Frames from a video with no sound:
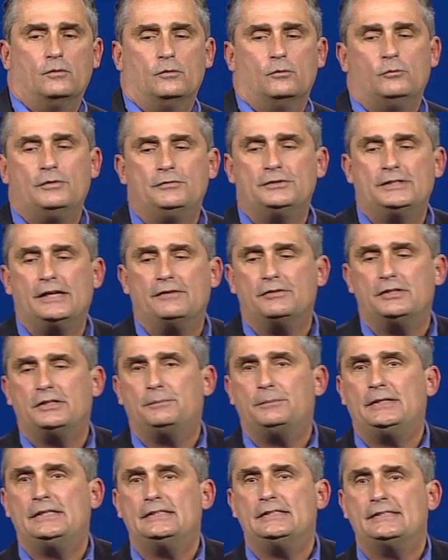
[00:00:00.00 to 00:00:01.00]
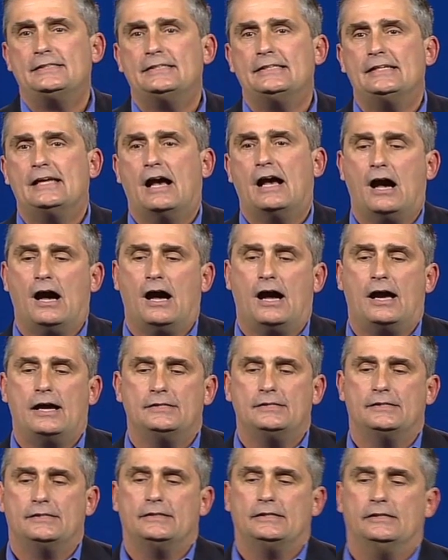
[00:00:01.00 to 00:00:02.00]
We've given the PC
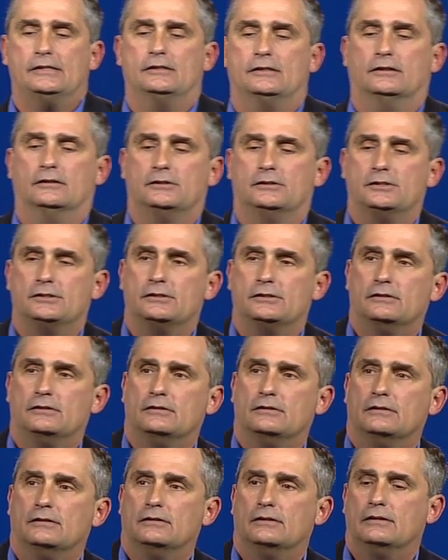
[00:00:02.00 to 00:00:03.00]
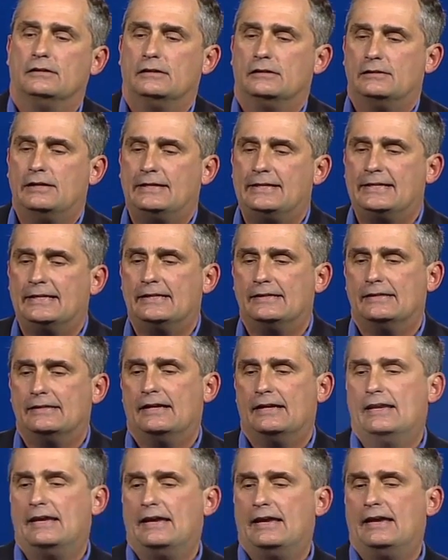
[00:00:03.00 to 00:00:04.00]
eyes and ears, letting it
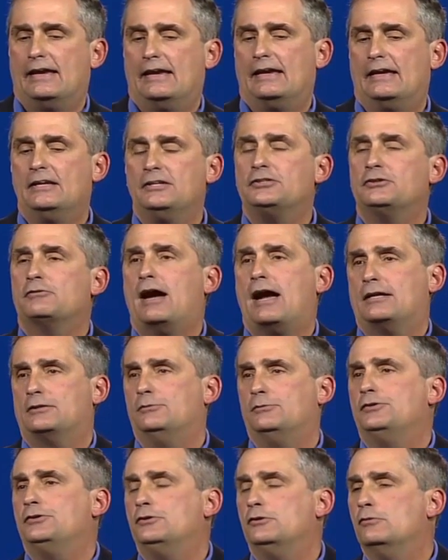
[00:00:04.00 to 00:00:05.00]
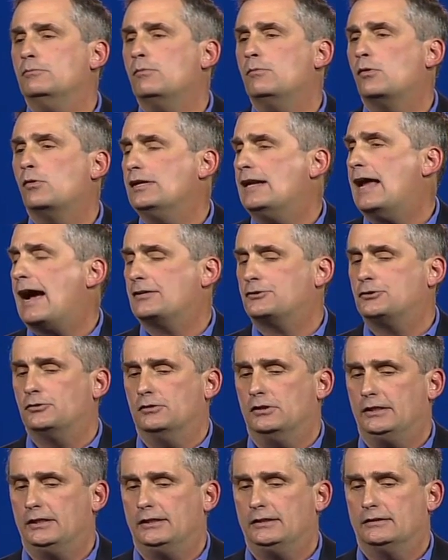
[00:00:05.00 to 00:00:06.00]
interact with you more
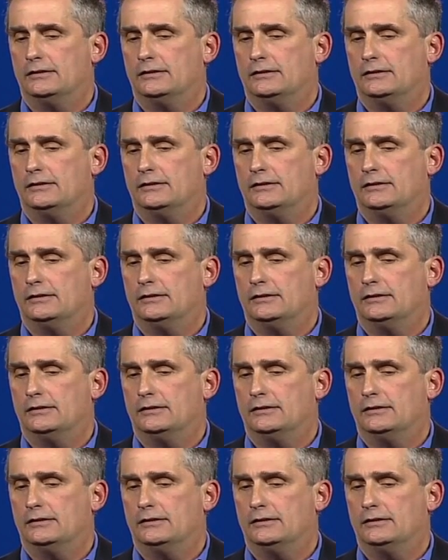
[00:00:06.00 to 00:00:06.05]
naturally.